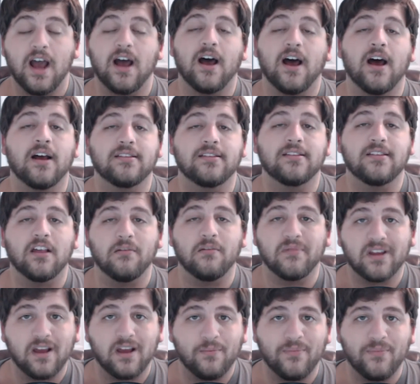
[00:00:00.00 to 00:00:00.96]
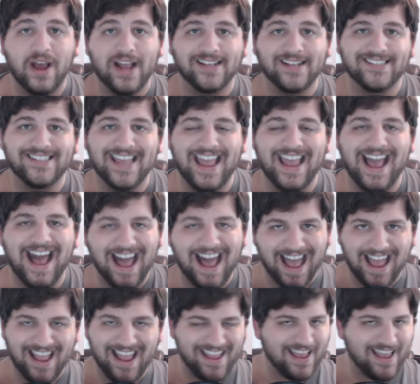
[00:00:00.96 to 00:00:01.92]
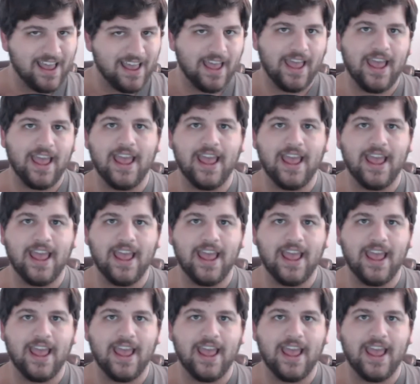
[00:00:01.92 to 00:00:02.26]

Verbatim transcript: Uh, tell them to come by and say hi.